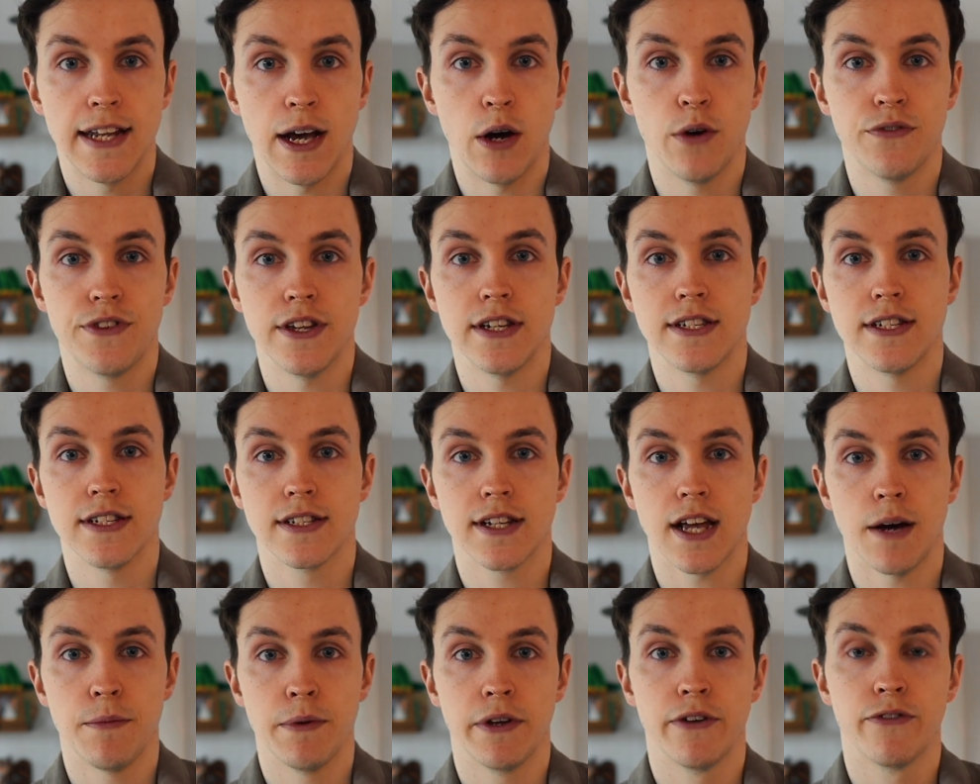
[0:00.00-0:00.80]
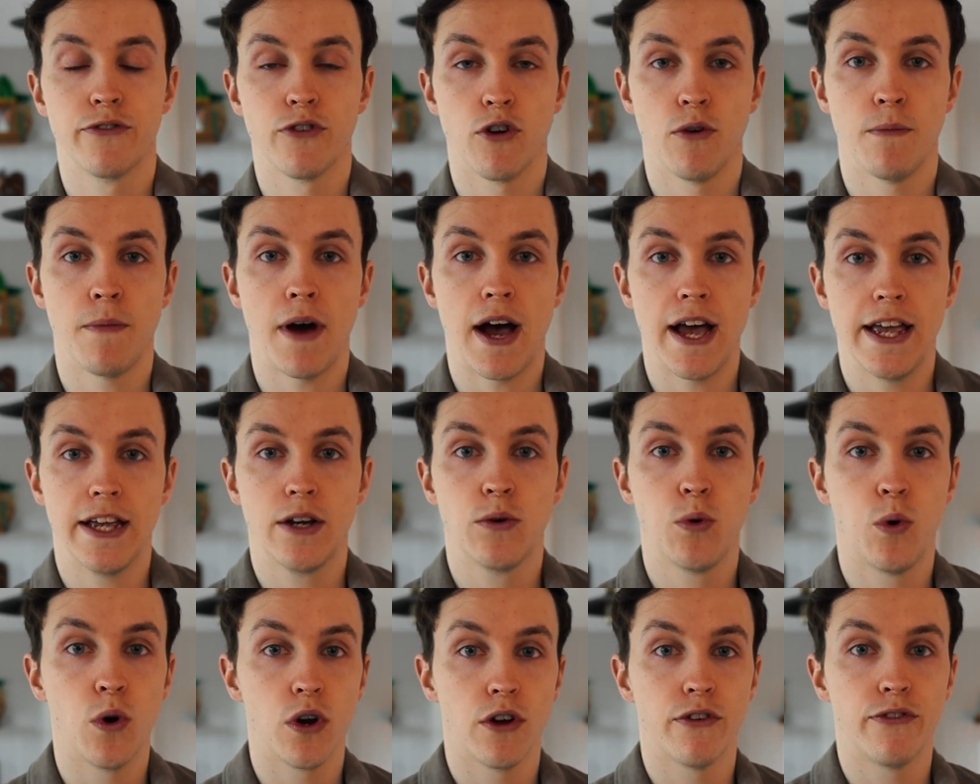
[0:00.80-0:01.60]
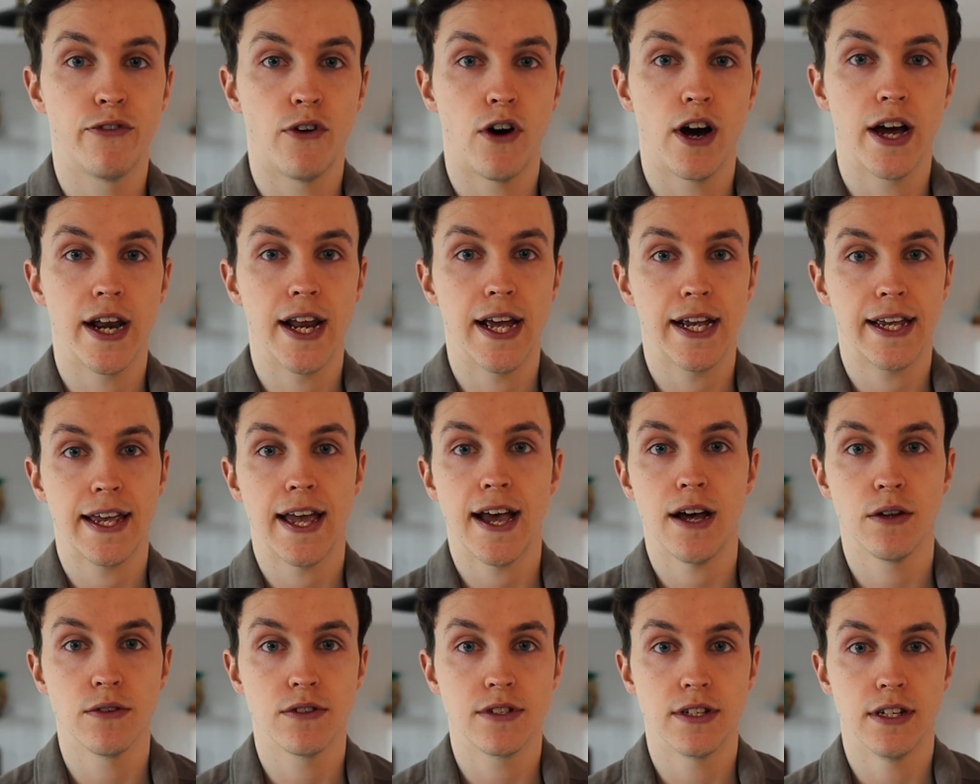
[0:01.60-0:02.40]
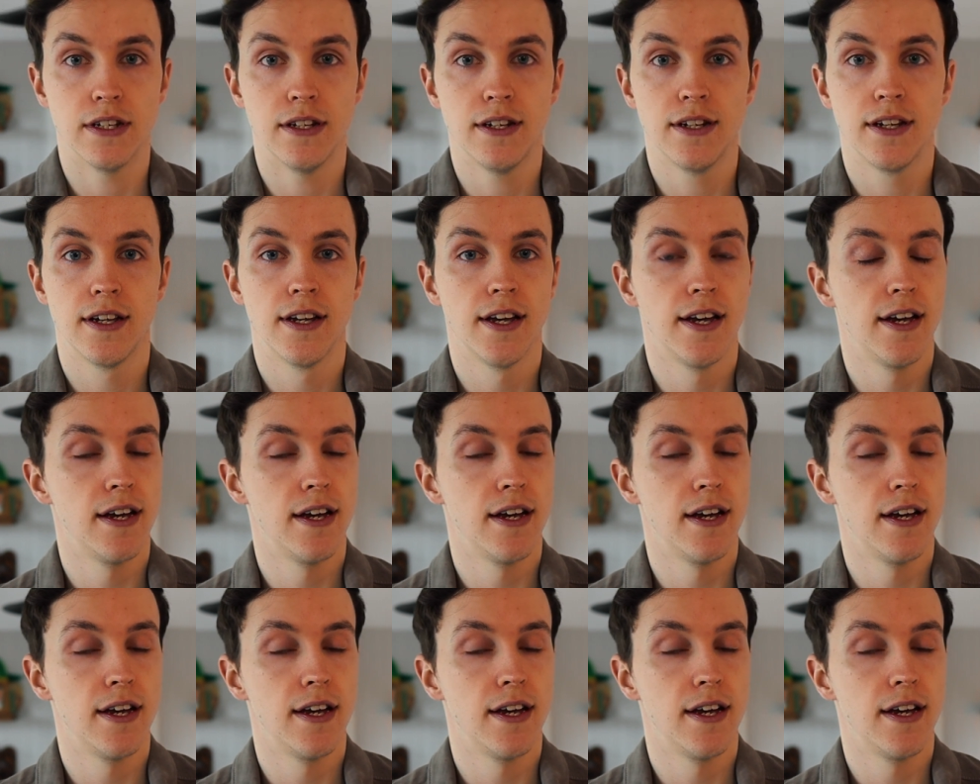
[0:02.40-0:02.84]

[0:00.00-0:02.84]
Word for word: Now, if this is coming from a qualified accountant,